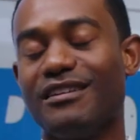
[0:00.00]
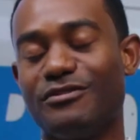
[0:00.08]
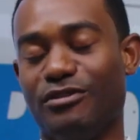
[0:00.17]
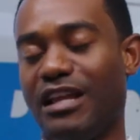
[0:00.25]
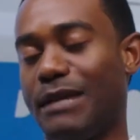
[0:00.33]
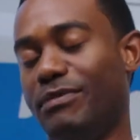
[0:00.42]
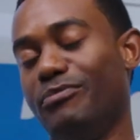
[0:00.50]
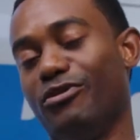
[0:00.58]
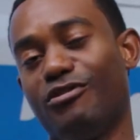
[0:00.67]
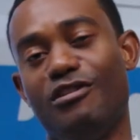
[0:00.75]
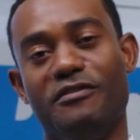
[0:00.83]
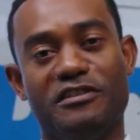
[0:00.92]
So a lot of people are
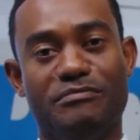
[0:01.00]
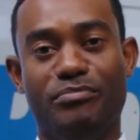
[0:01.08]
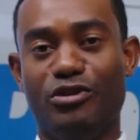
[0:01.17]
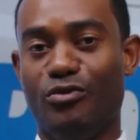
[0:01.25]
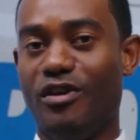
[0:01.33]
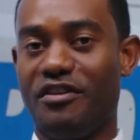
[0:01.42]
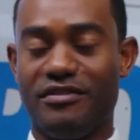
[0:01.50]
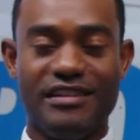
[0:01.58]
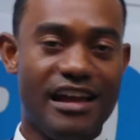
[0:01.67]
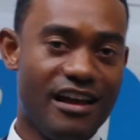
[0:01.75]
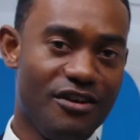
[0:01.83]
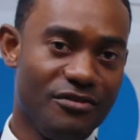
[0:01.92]
calling this bill watered
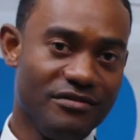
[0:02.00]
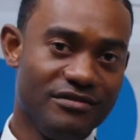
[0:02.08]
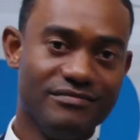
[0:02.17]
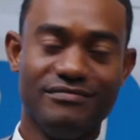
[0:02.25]
down.